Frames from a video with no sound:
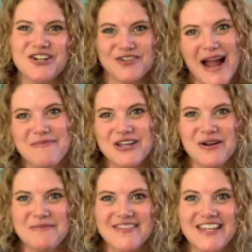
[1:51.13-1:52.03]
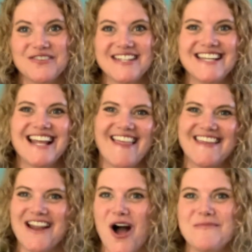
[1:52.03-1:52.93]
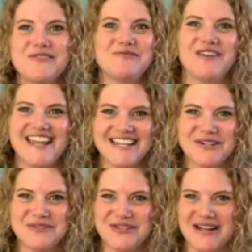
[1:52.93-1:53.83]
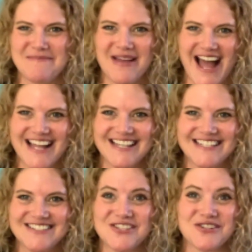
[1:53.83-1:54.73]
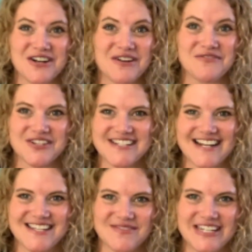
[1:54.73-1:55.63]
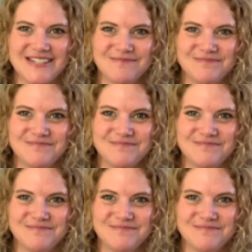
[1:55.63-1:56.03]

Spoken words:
grab the equipment that you need, and then I'll be right here when you come back to start our first activity.